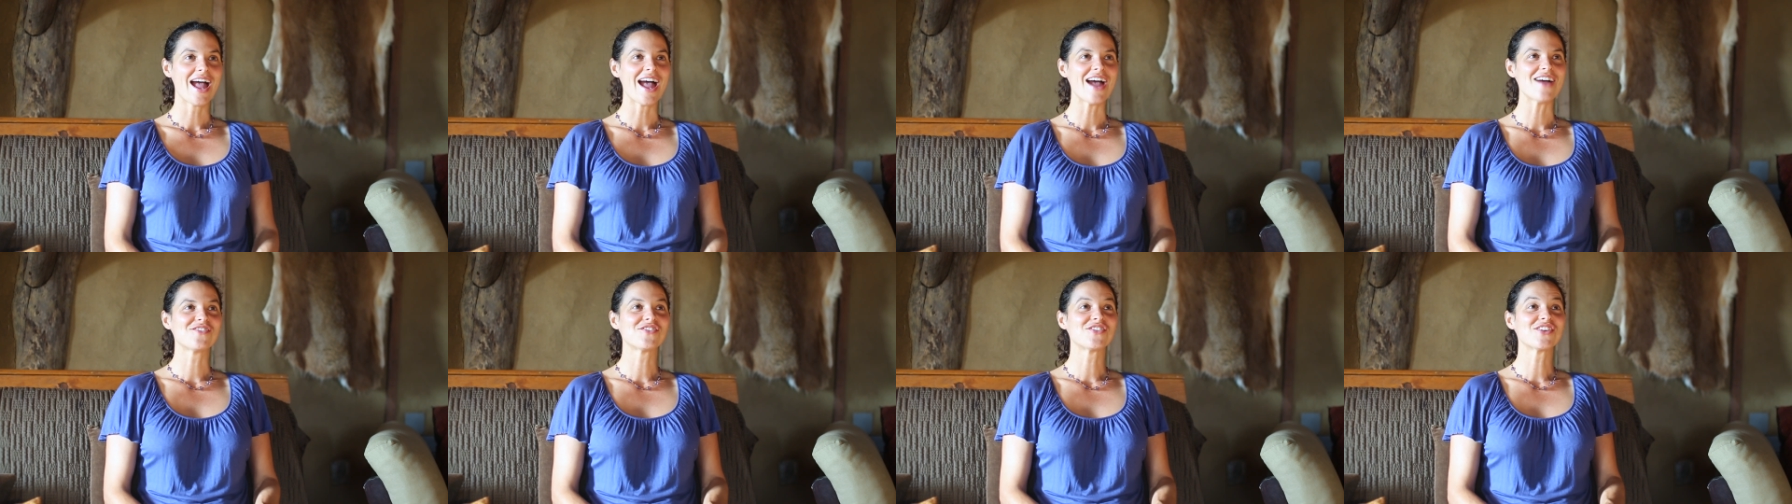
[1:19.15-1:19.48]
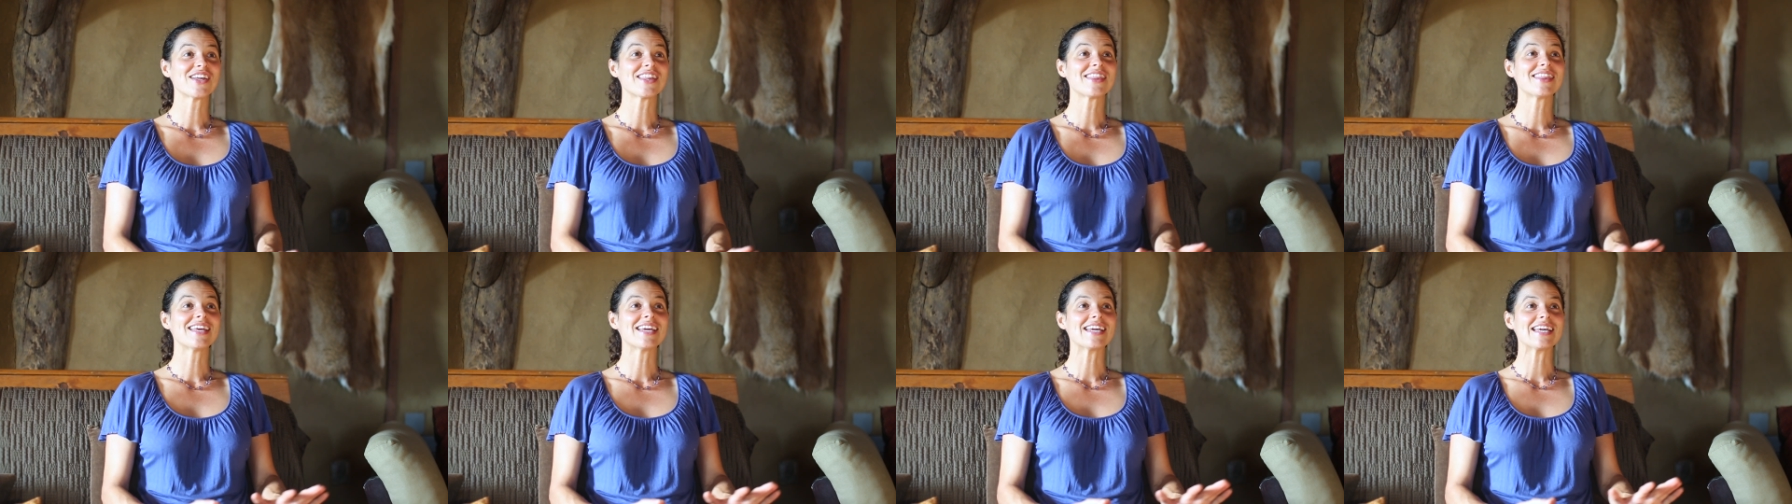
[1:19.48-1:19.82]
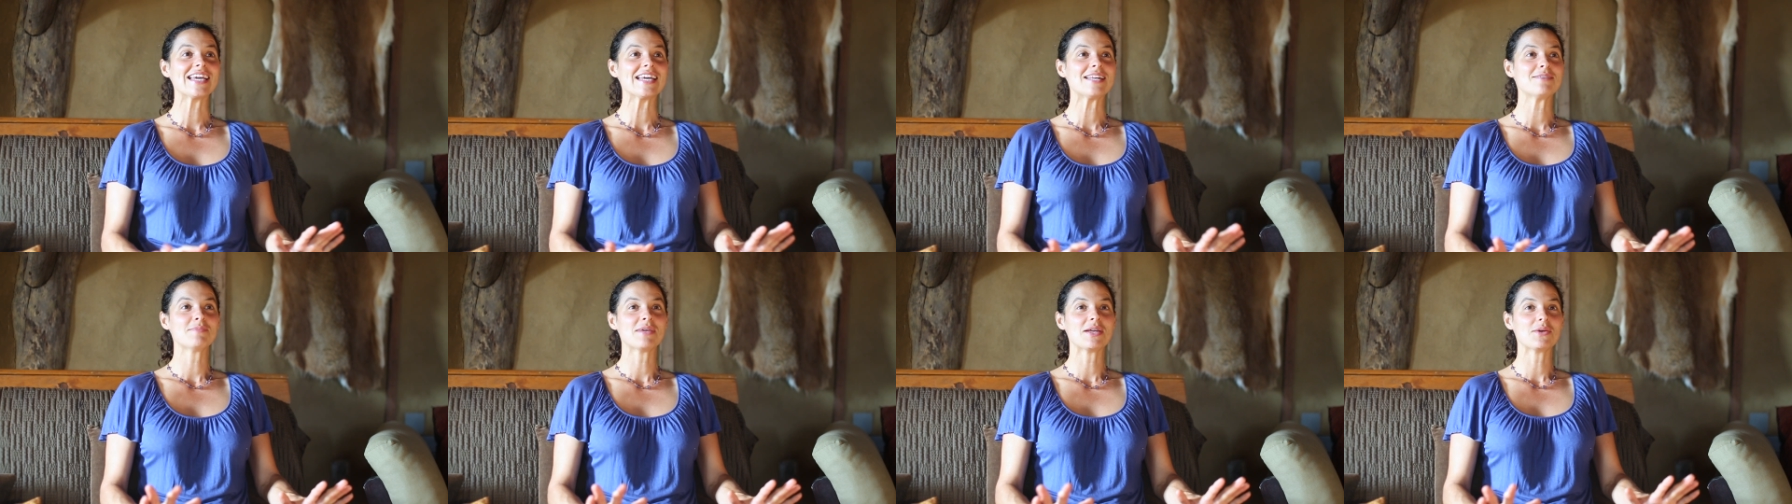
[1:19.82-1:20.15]
everything
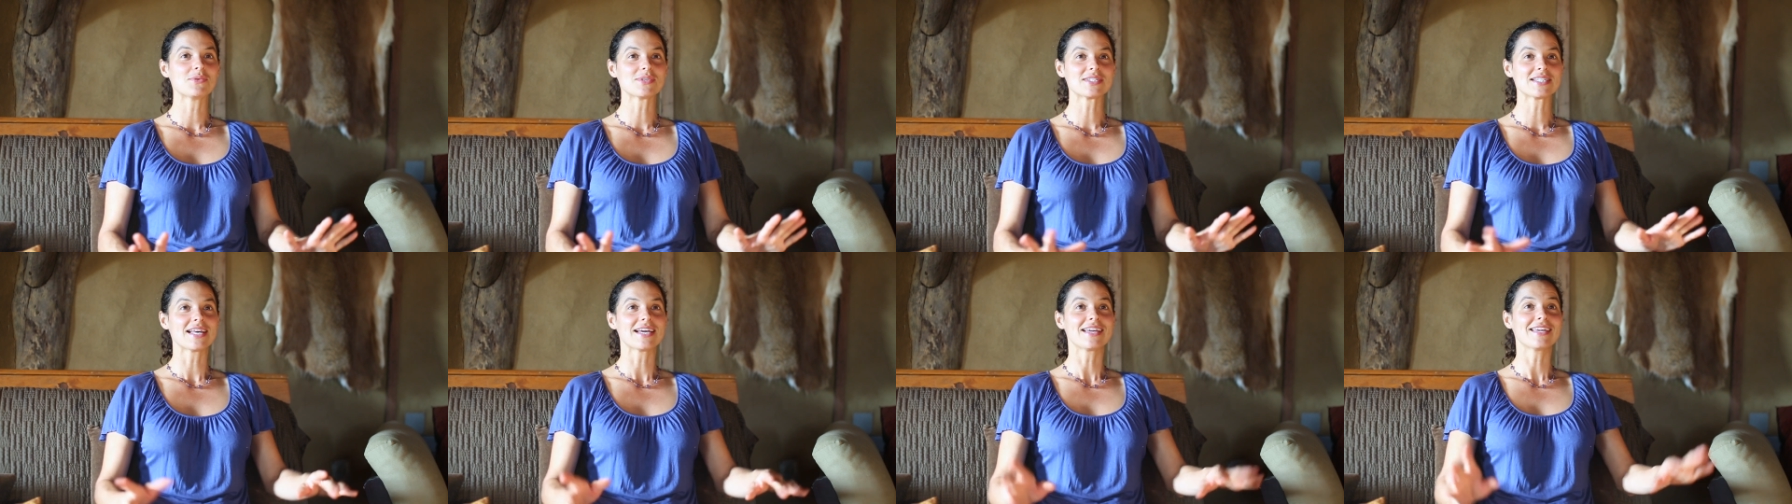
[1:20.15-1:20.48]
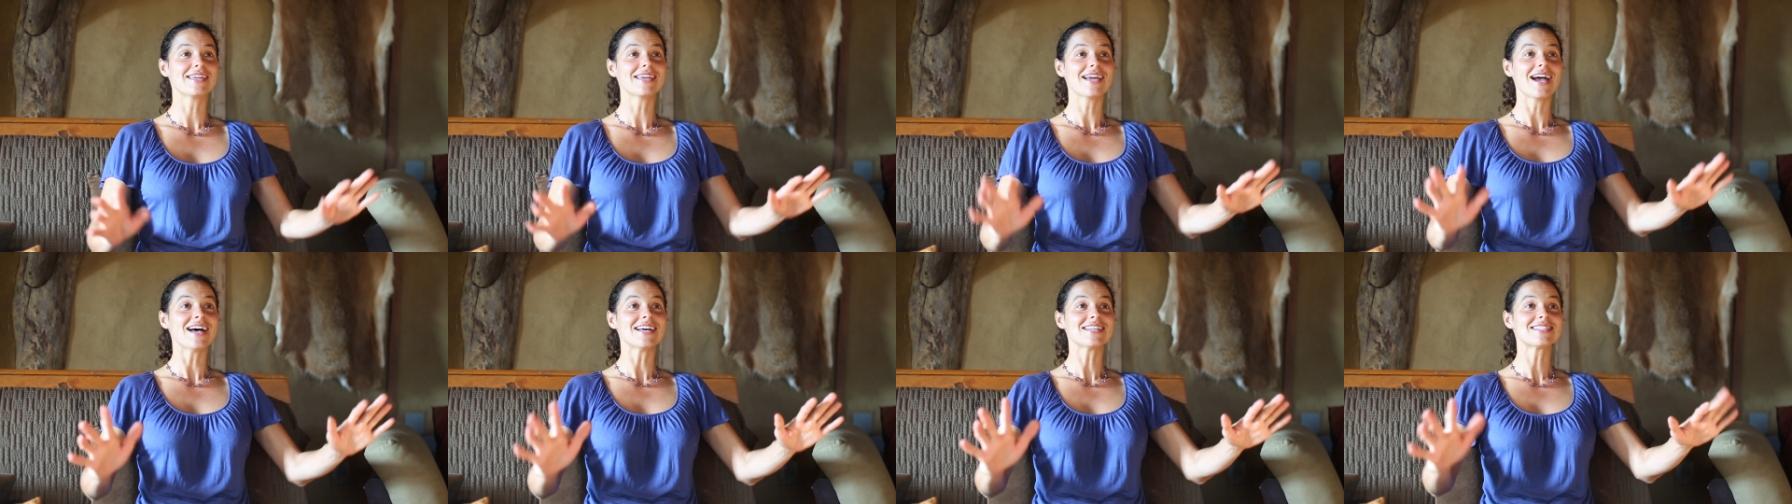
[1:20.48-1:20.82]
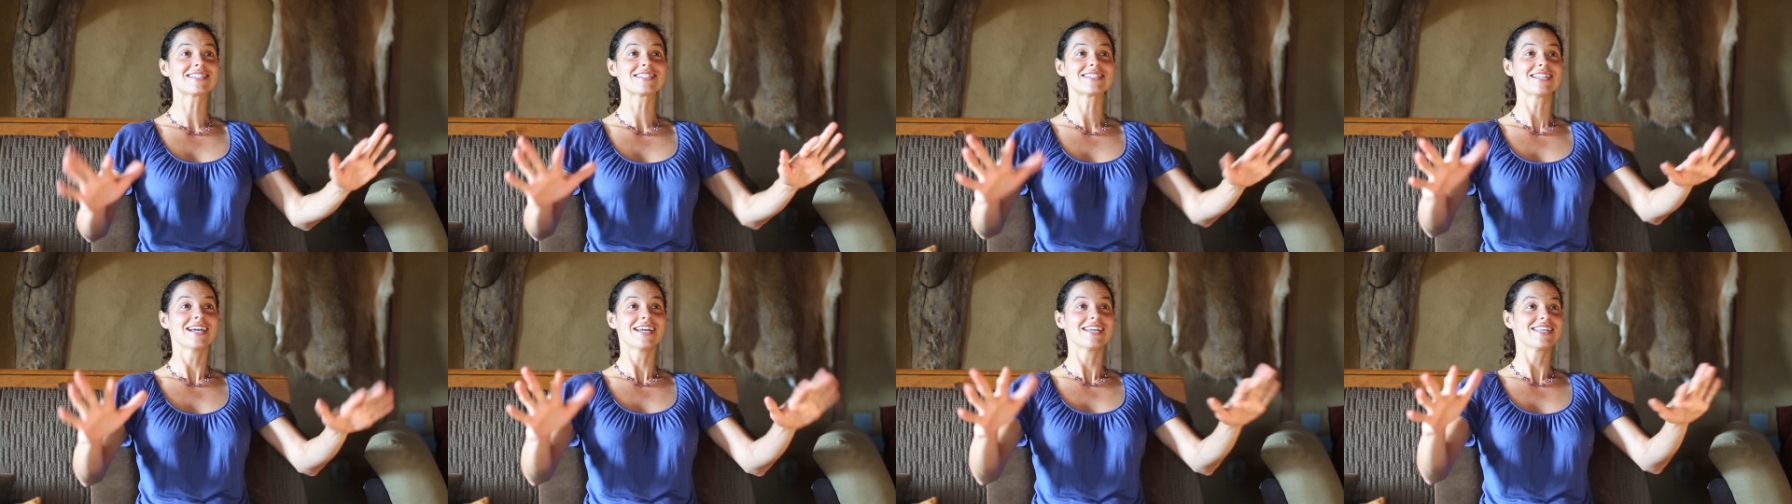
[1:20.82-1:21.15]
in me was like,
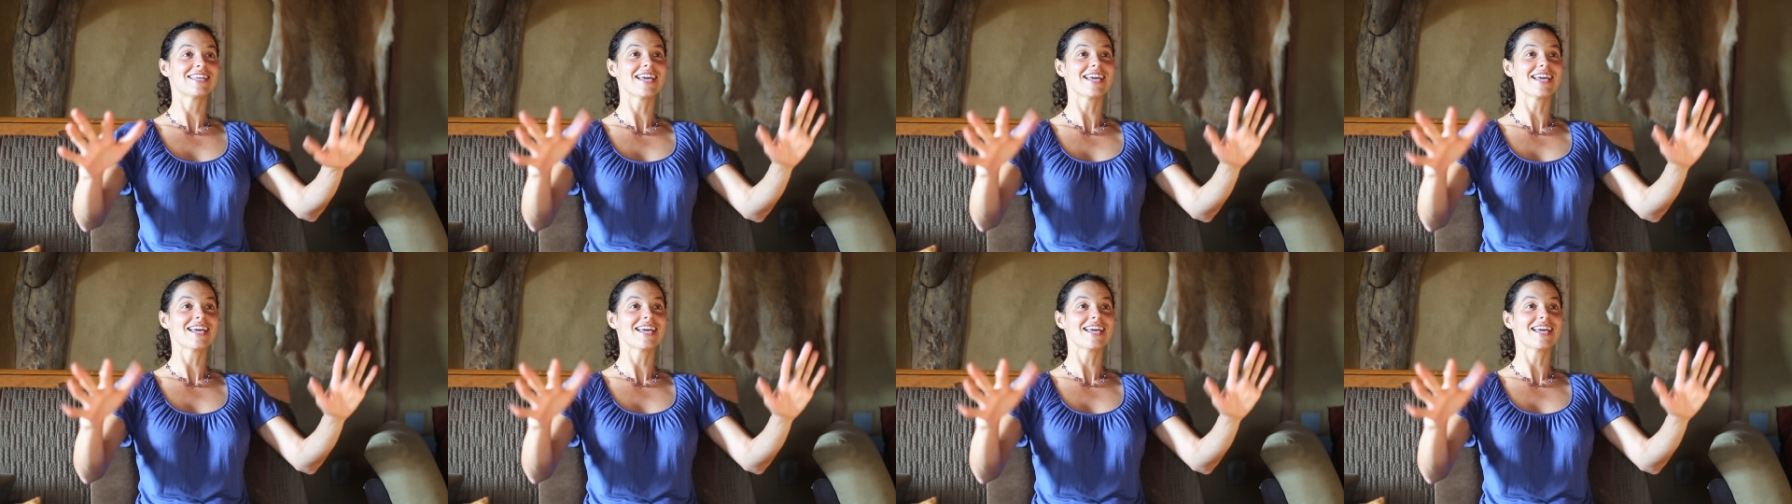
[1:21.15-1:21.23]
yes,